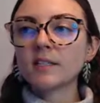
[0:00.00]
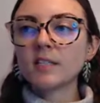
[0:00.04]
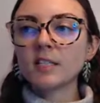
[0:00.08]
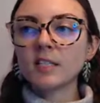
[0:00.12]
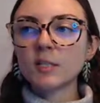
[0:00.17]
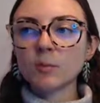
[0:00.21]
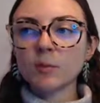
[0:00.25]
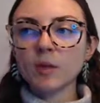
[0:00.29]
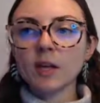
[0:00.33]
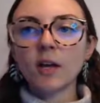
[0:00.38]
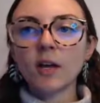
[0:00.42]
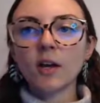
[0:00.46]

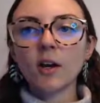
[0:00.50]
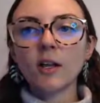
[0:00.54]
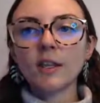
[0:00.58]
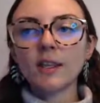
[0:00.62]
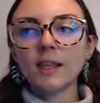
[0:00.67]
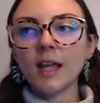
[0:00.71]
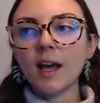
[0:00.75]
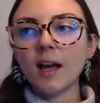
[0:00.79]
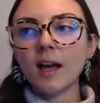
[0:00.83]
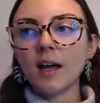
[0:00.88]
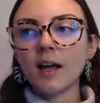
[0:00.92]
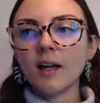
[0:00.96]
displaying
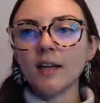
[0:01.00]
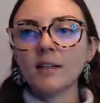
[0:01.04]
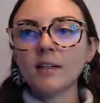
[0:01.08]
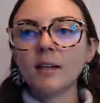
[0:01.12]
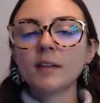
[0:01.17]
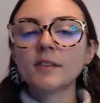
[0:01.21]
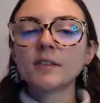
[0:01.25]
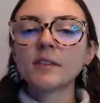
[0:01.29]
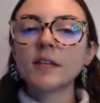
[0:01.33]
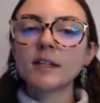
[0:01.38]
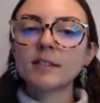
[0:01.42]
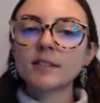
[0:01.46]
online
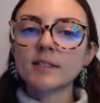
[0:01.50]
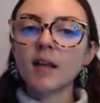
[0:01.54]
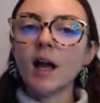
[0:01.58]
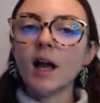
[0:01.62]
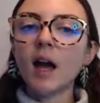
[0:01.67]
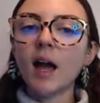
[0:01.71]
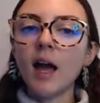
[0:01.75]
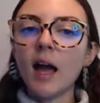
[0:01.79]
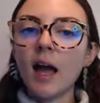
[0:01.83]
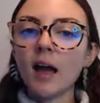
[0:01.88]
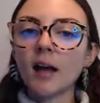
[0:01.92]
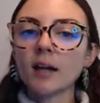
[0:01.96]
that's
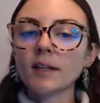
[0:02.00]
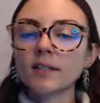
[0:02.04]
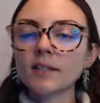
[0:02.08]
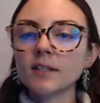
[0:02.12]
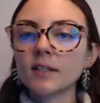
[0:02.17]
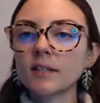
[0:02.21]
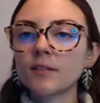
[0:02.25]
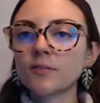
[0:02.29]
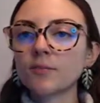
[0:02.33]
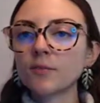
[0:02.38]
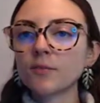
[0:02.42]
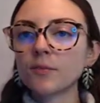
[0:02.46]
not
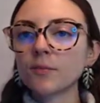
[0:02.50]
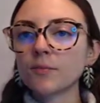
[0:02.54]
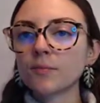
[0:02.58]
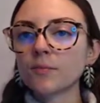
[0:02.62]
active.